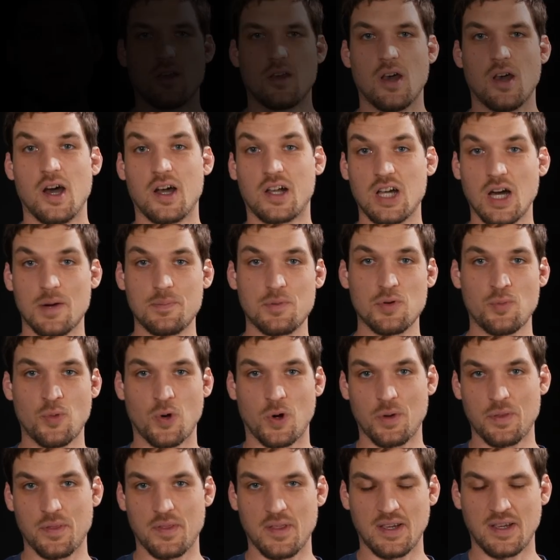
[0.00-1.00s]
A couple
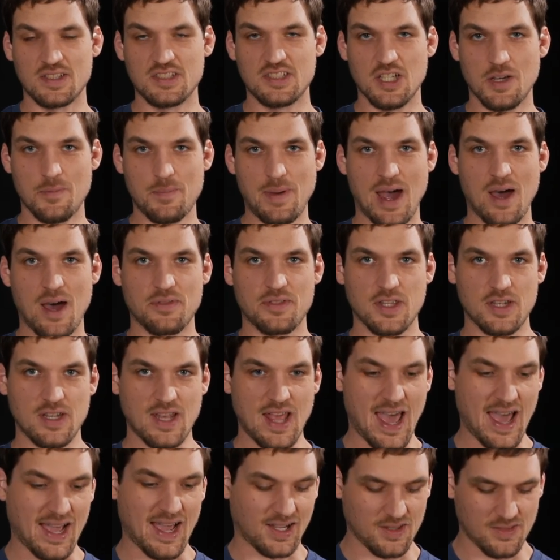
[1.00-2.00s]
more things about the
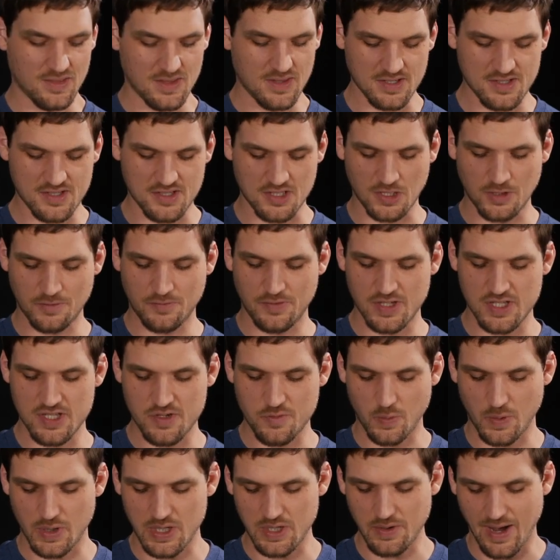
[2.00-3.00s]
neck. This surface
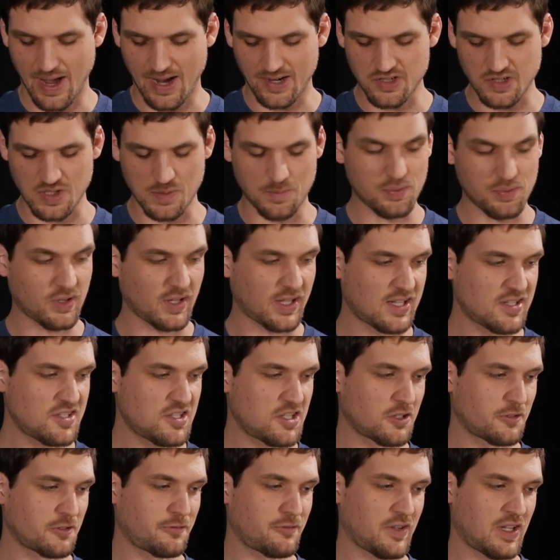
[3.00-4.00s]
where you actually place
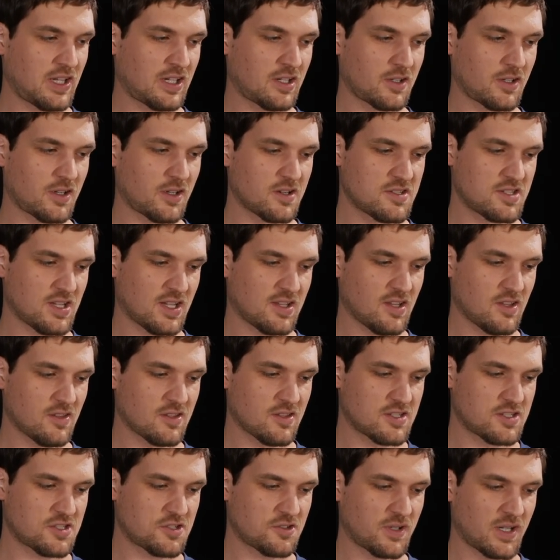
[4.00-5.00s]
your fingers and that the
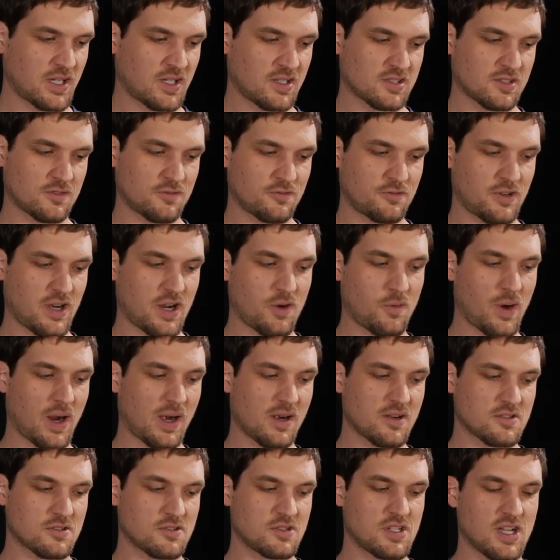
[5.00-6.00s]
strings and fret
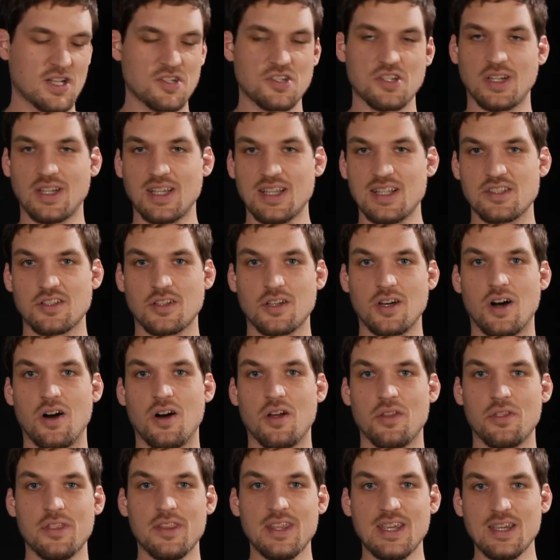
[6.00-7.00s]
wires are touching is
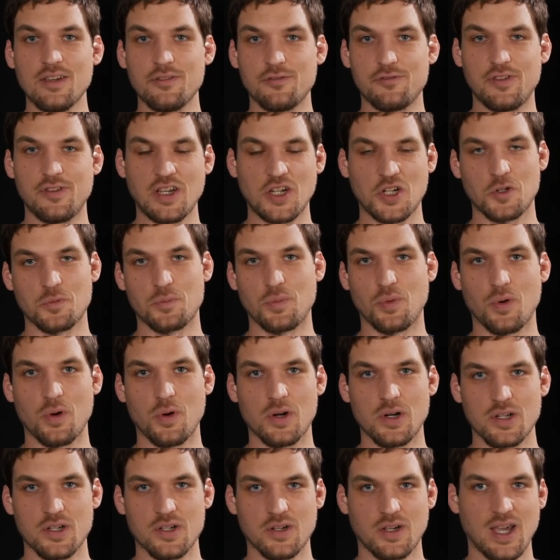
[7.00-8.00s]
called the
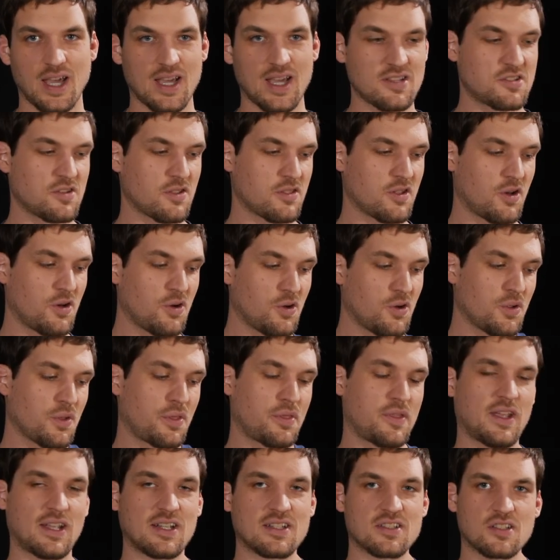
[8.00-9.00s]
fingerboard. Okay, so the whole
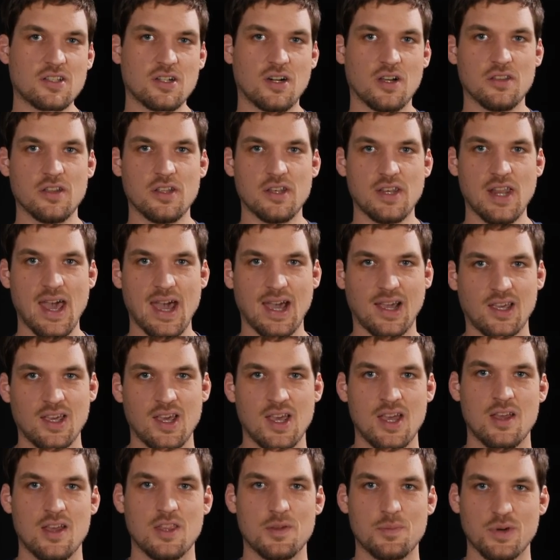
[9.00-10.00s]
thing is called the neck.
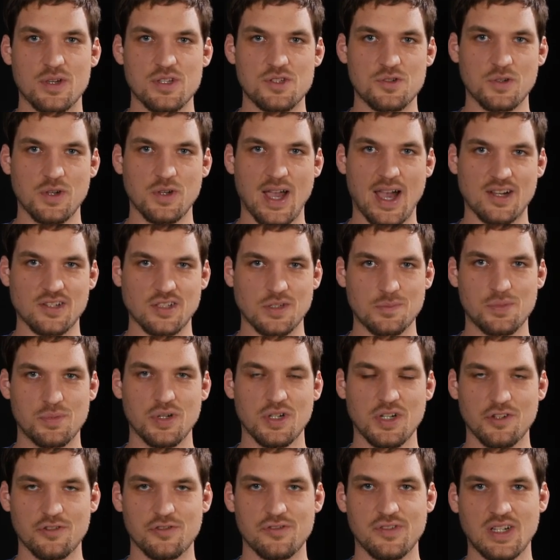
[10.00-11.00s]
The place where you actually put
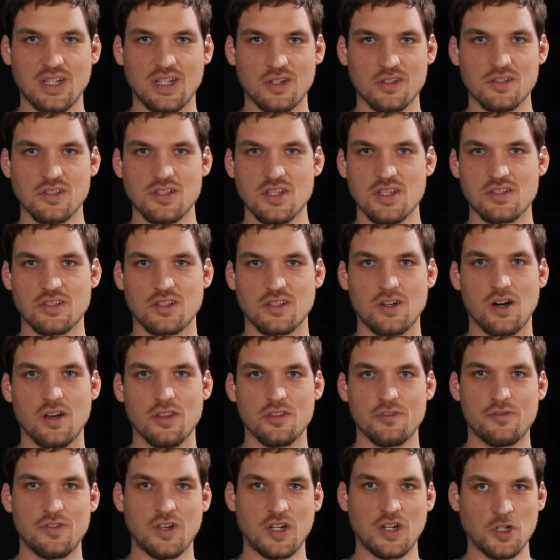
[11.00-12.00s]
your fingers is called
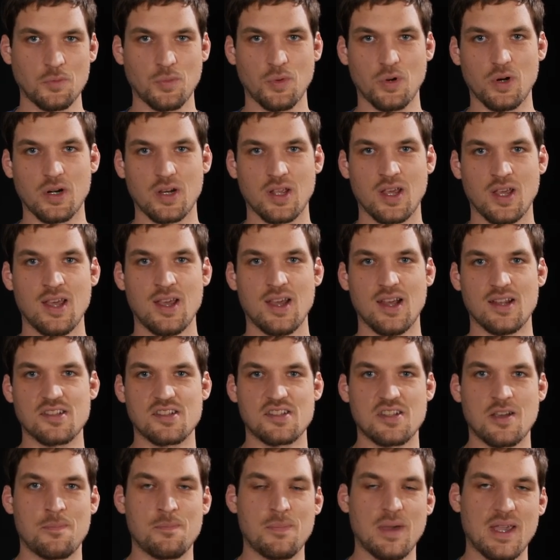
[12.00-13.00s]
the fingerboard. And
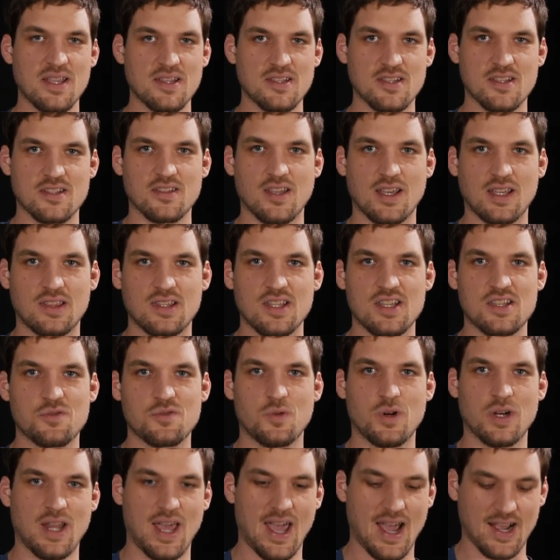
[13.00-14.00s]
some basses, like this
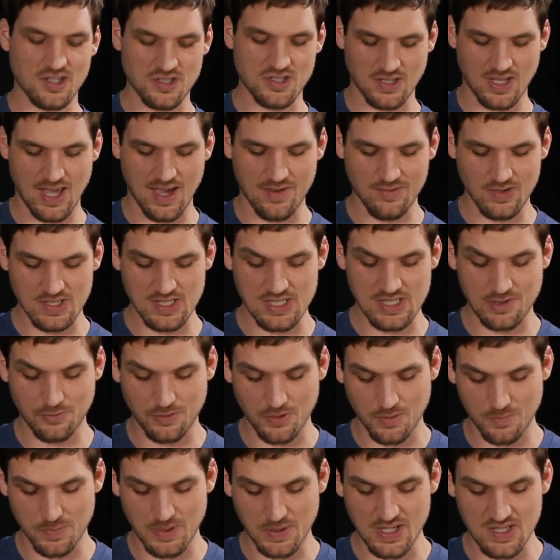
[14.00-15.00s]
one, actually have a
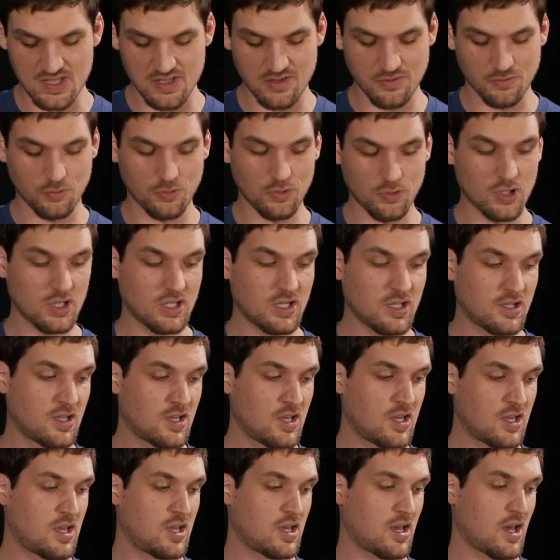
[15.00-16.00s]
different piece of wood
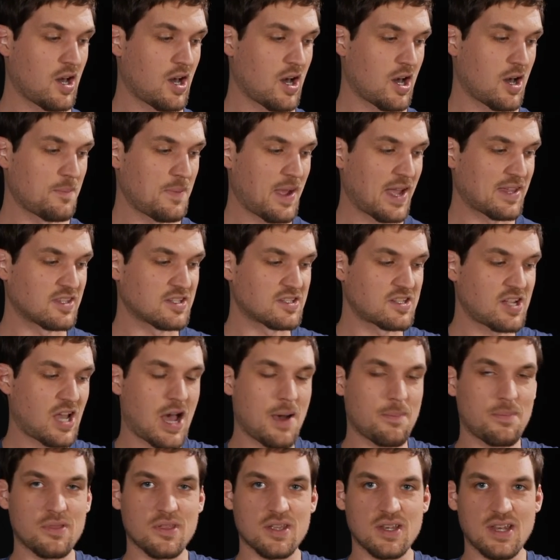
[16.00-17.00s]
at the
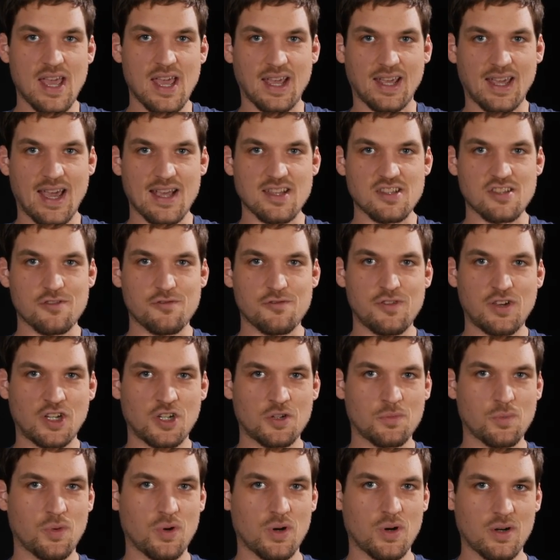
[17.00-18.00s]
top of the neck as the
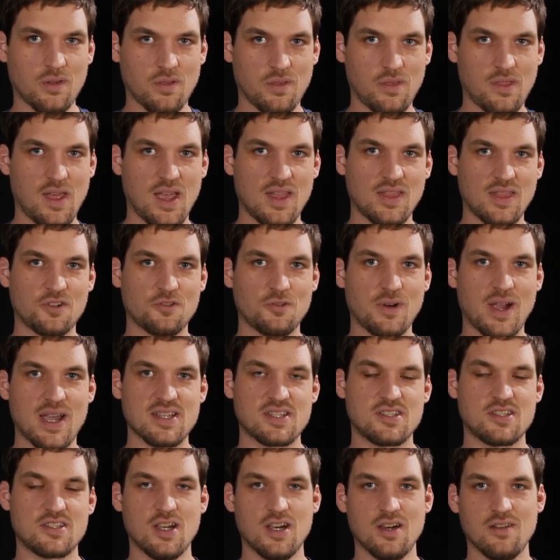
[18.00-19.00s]
fingerboard than the
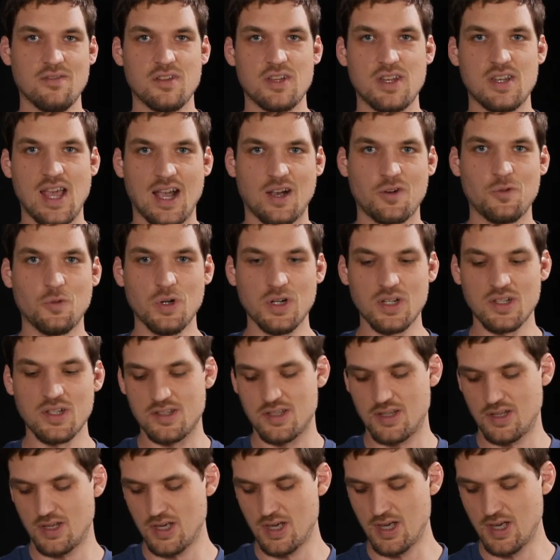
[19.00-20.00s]
rest of the neck
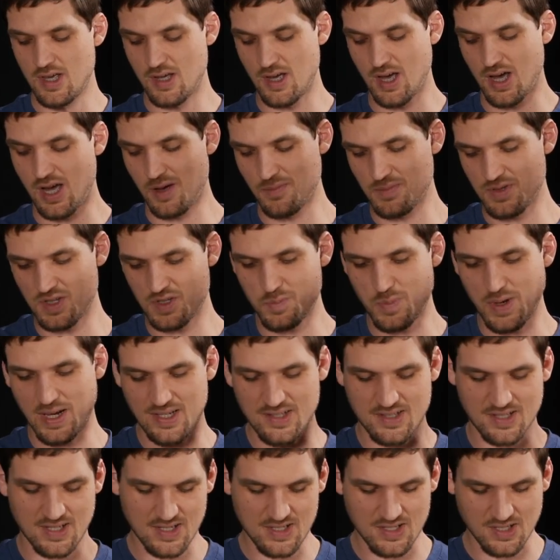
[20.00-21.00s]
woods. This
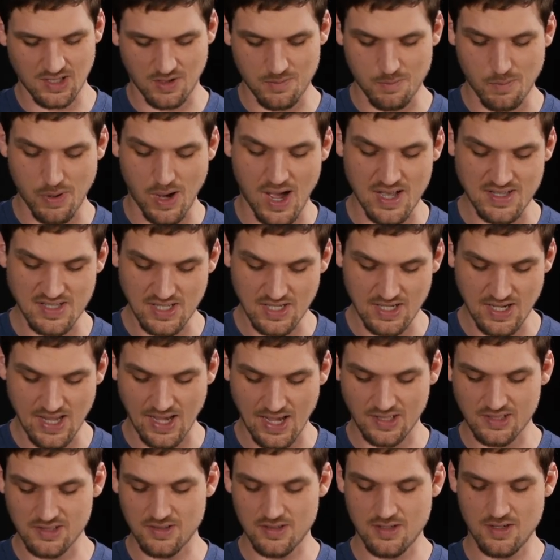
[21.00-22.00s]
bass is a composite
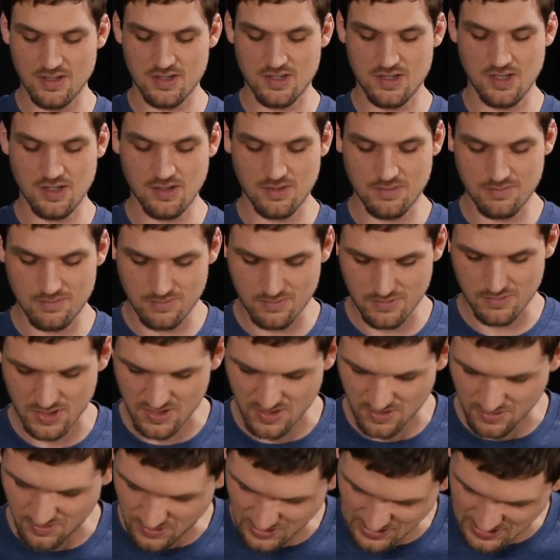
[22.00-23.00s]
neck, so there's
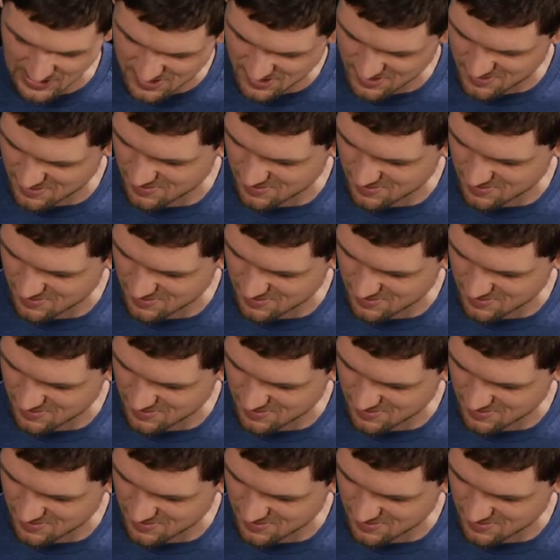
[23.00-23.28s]
at least